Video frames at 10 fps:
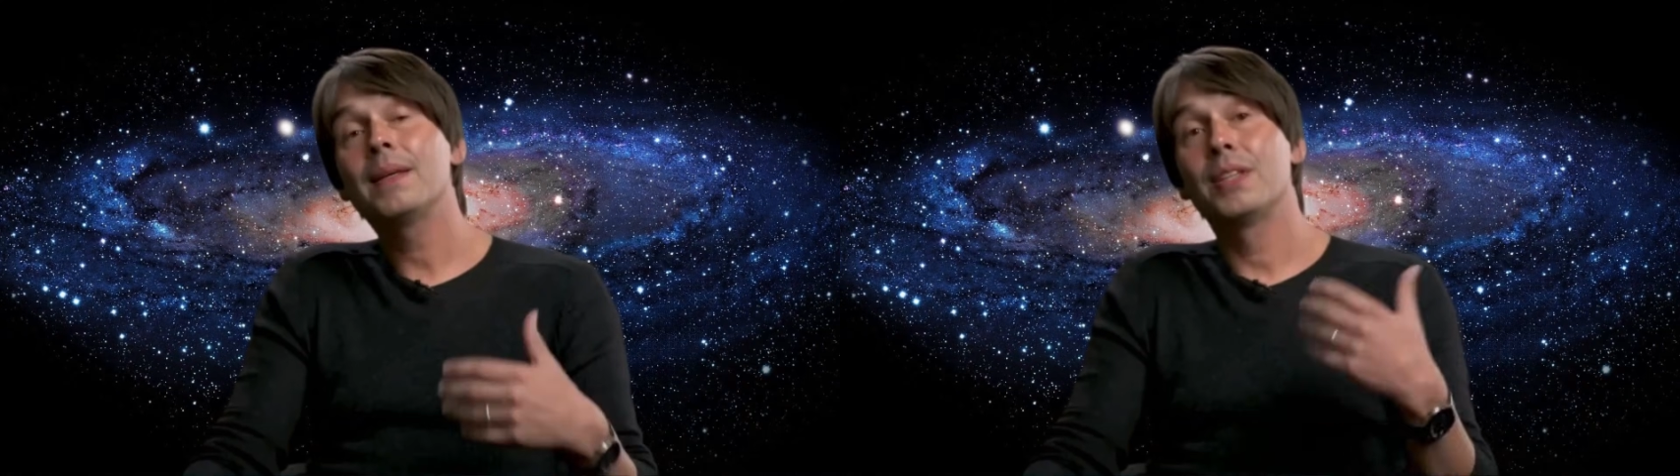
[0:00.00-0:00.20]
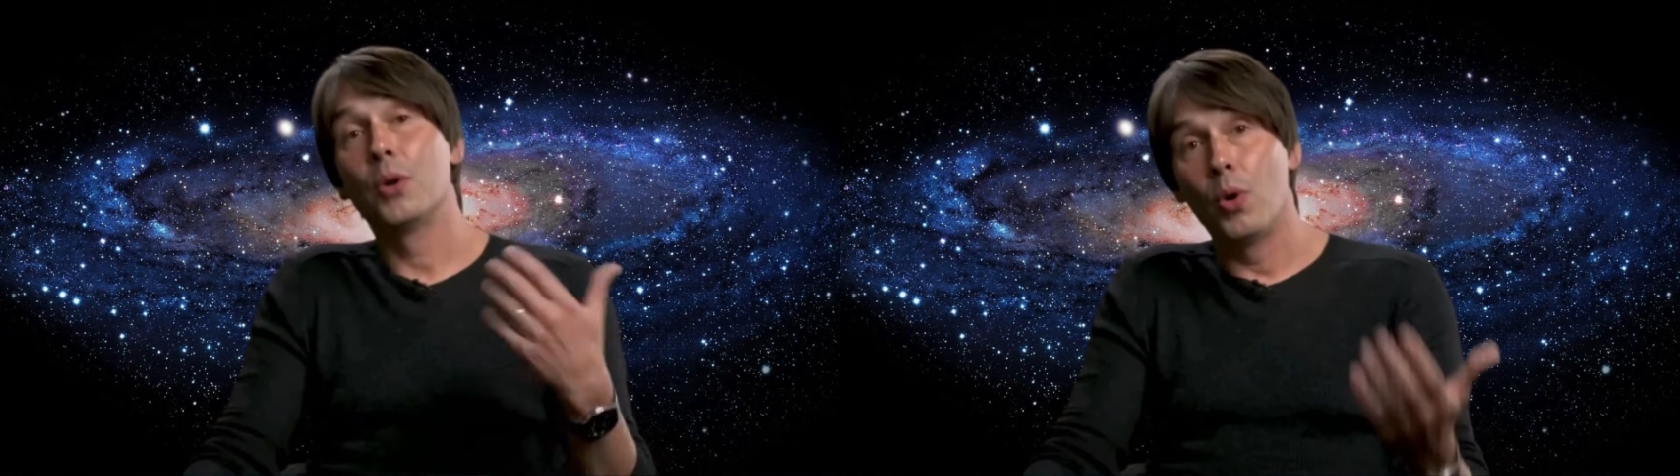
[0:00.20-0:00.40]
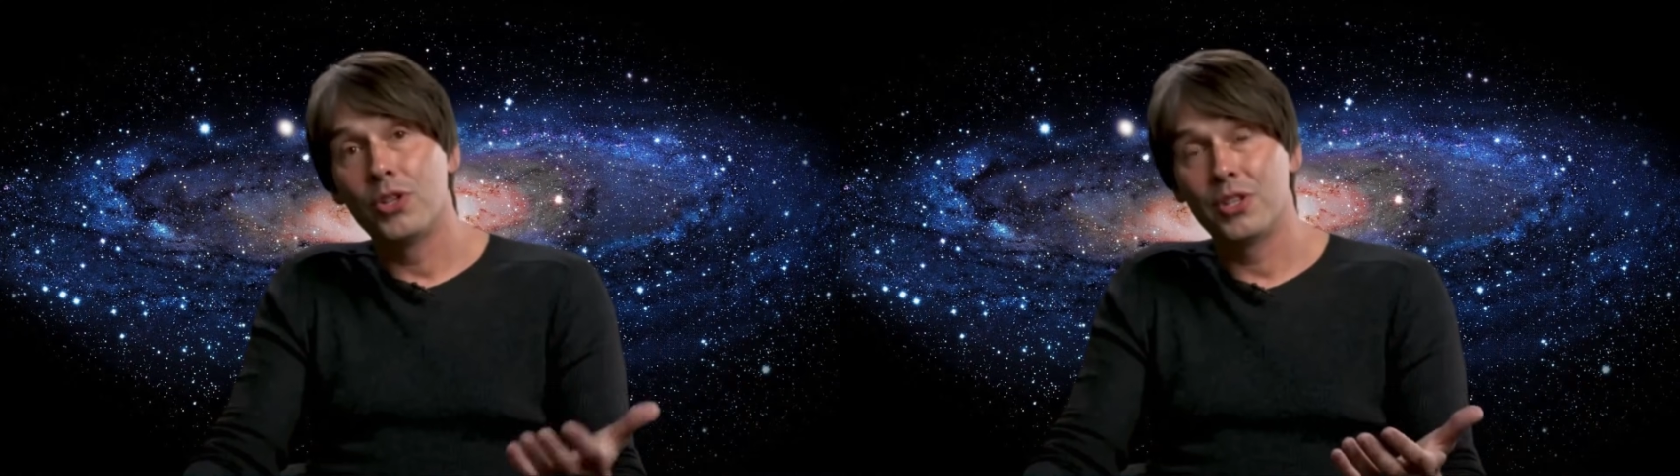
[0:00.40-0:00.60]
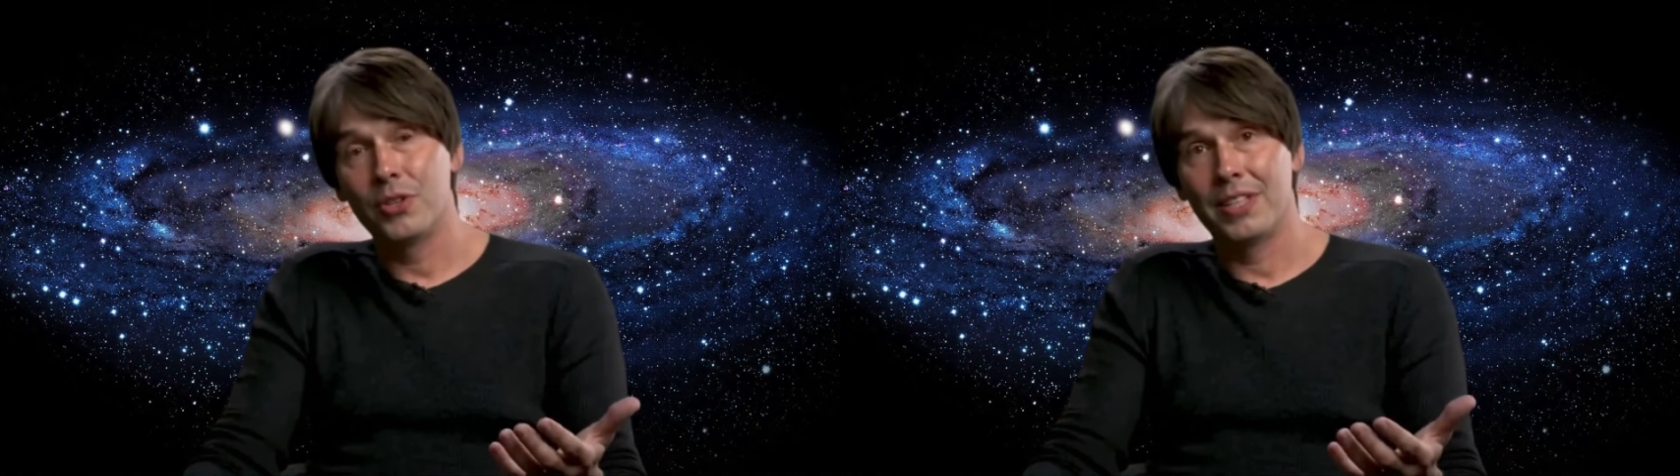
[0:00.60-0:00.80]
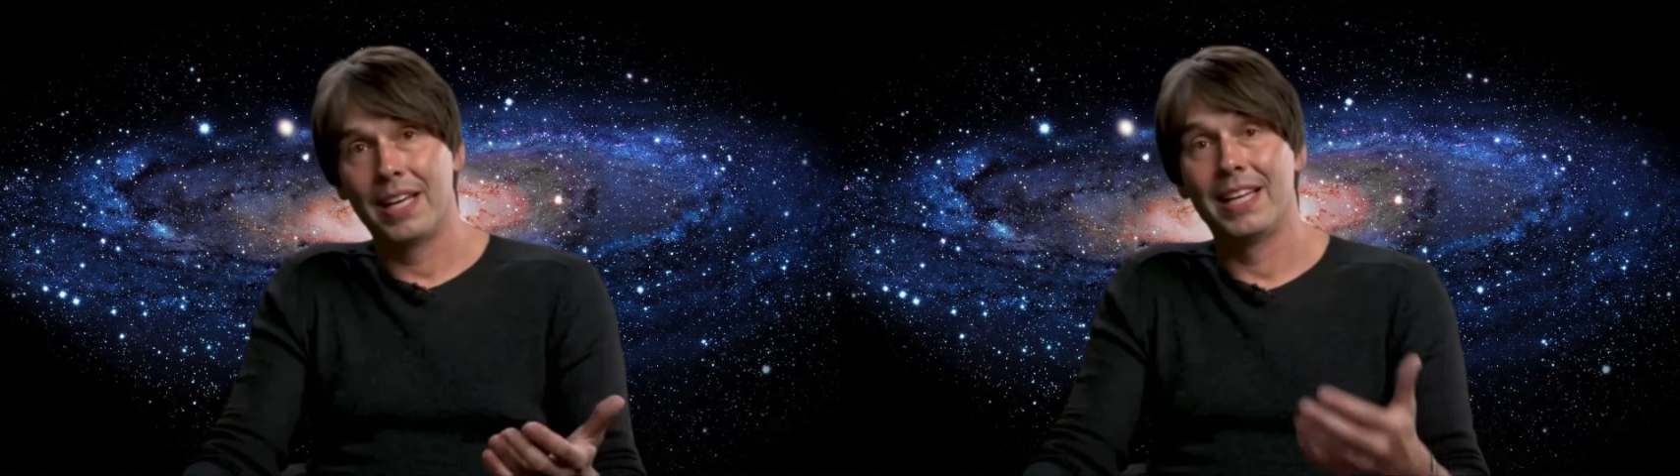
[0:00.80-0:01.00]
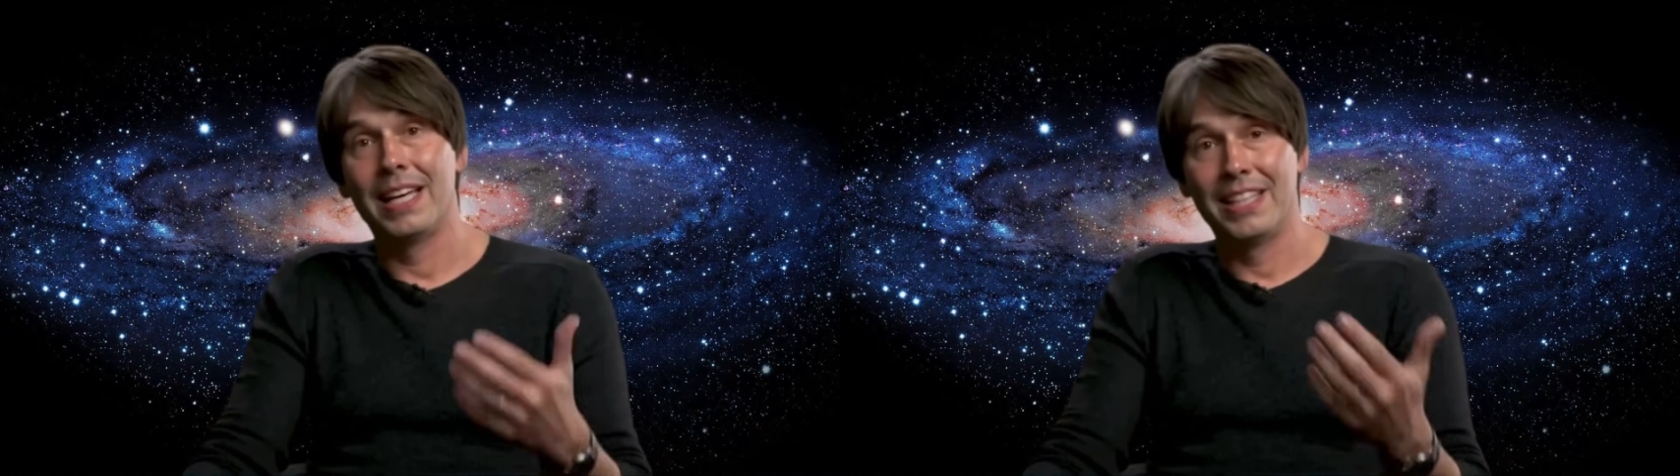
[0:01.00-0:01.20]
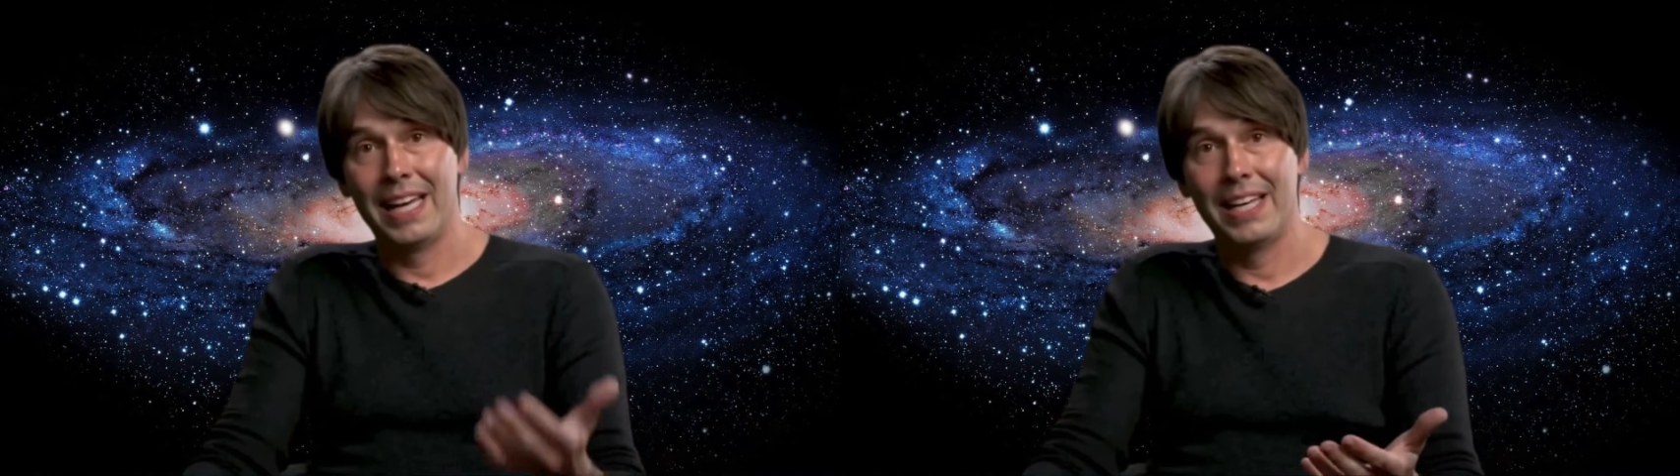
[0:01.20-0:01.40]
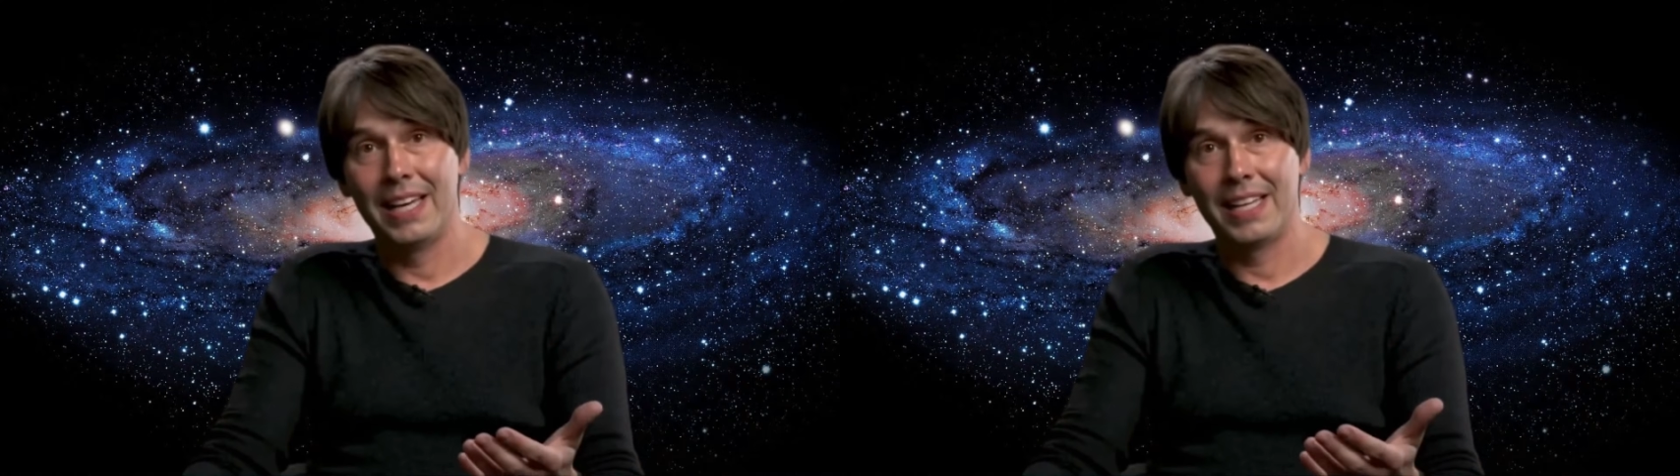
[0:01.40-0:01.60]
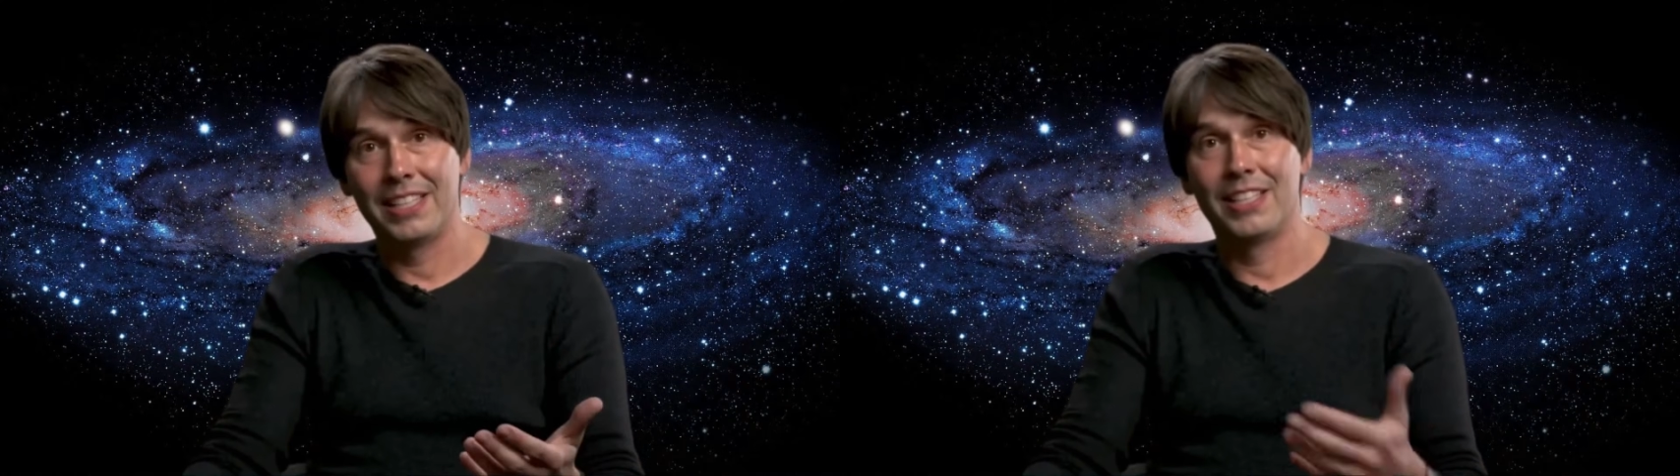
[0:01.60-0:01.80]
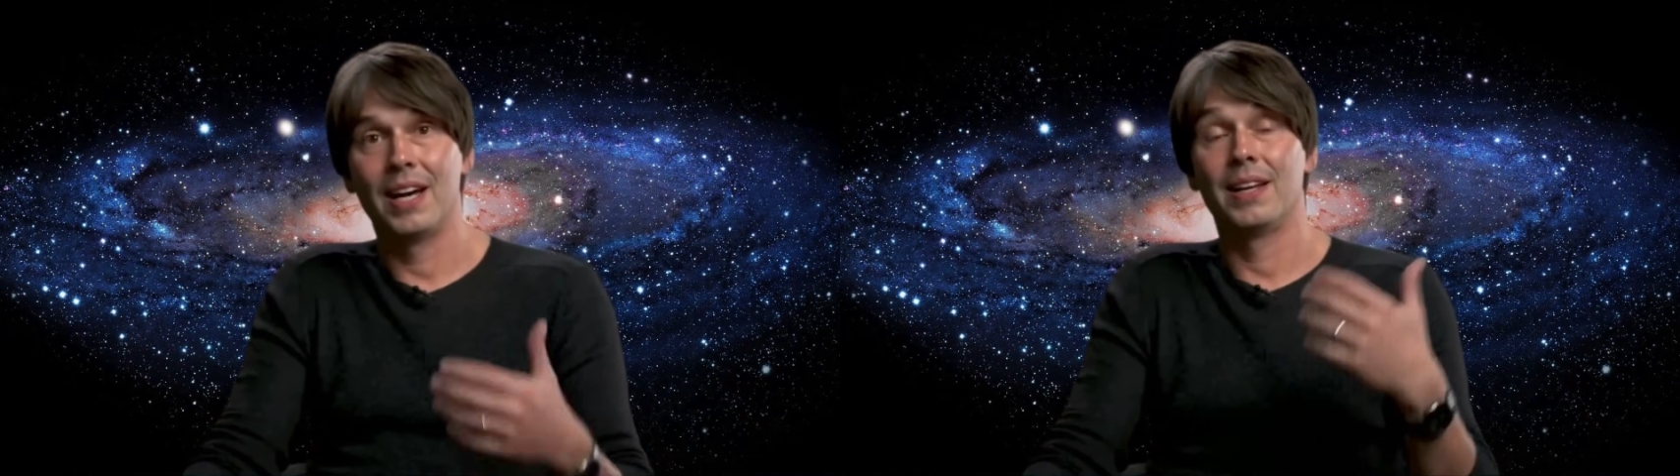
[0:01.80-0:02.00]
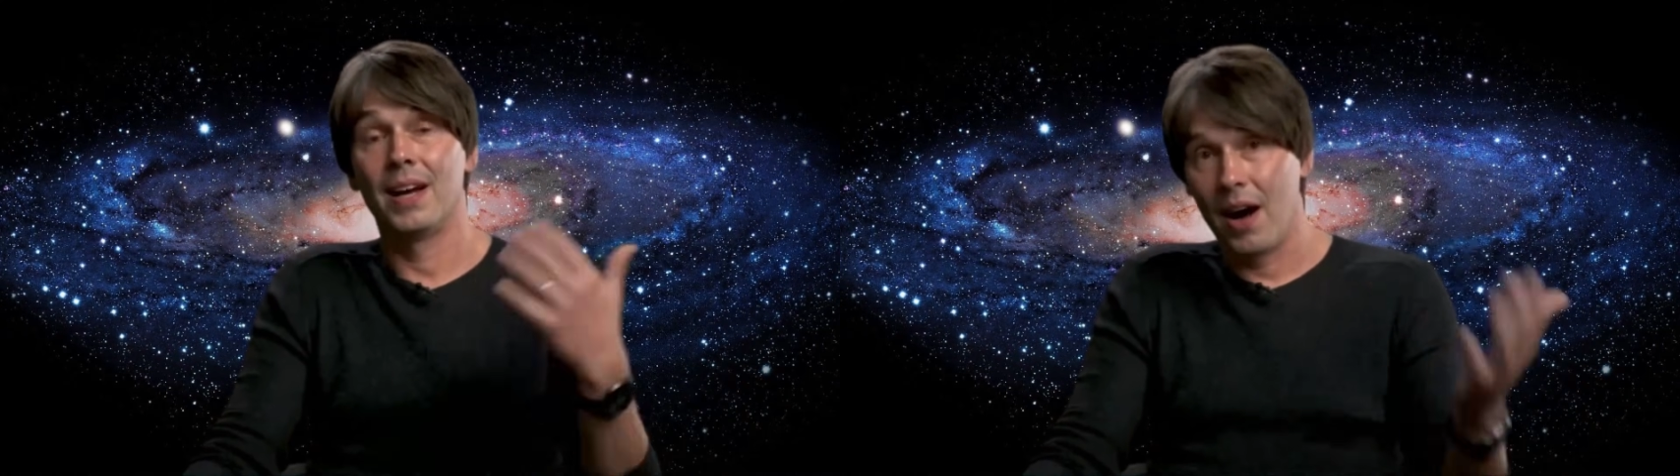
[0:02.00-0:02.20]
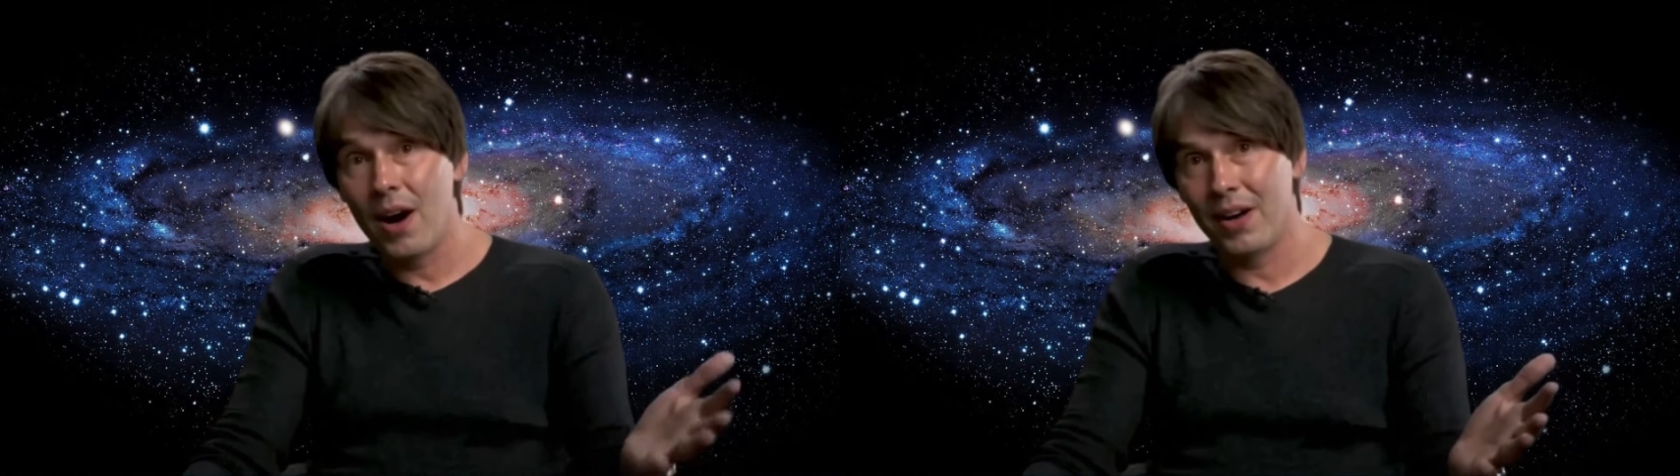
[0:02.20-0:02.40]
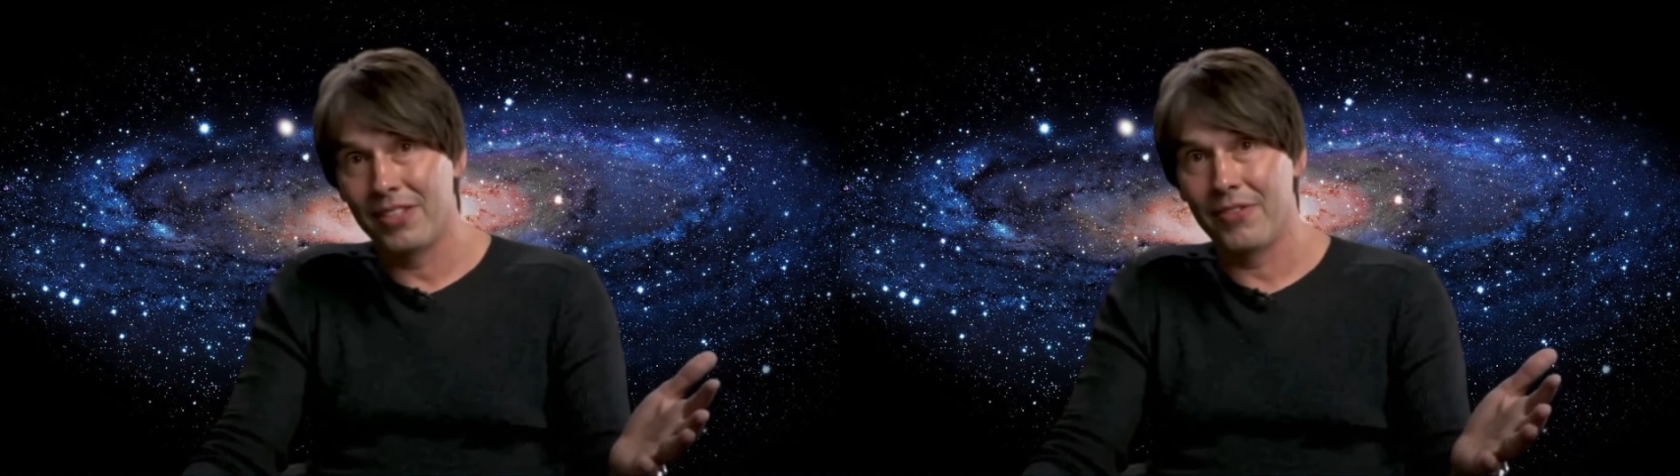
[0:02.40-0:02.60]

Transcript: So, what do you think is hidden inside the heart